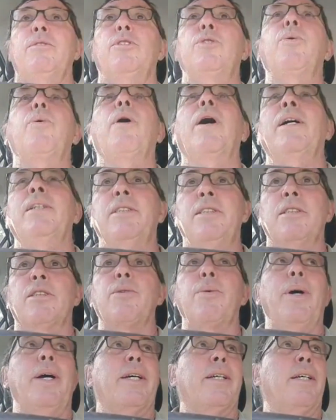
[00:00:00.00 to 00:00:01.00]
Twice as
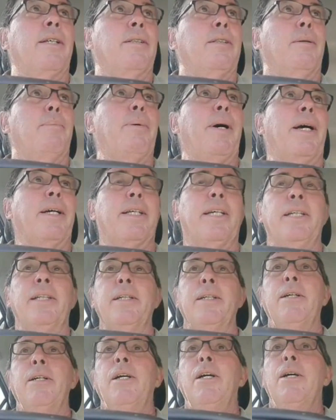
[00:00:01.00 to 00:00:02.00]
quick, the
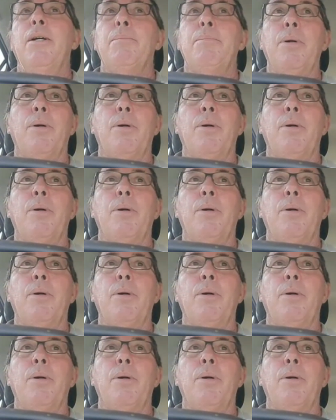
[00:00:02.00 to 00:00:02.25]
packing.